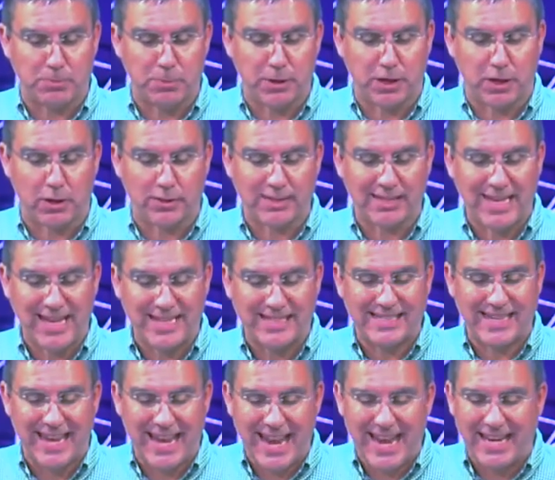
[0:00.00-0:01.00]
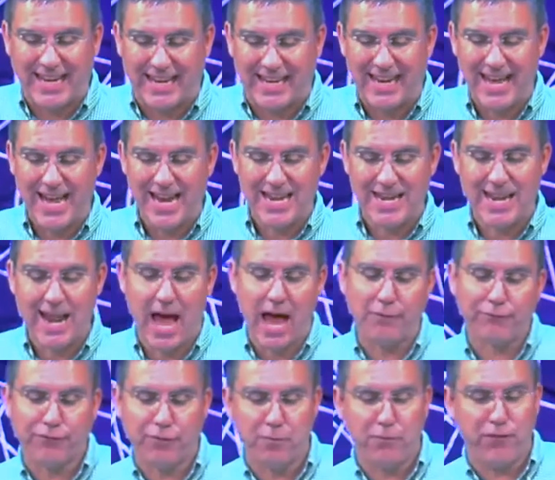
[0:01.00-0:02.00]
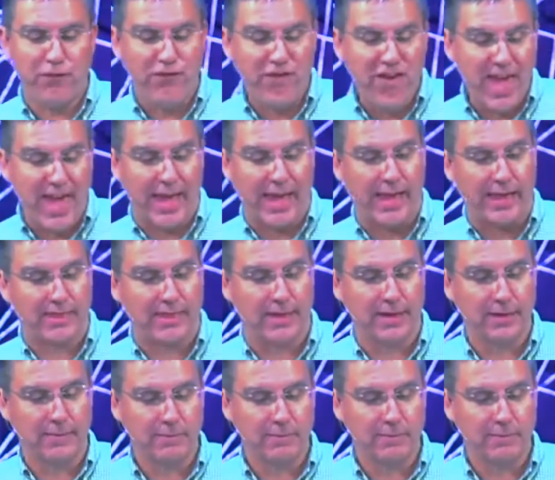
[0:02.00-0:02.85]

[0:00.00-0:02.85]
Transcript: because he is eating not from faith,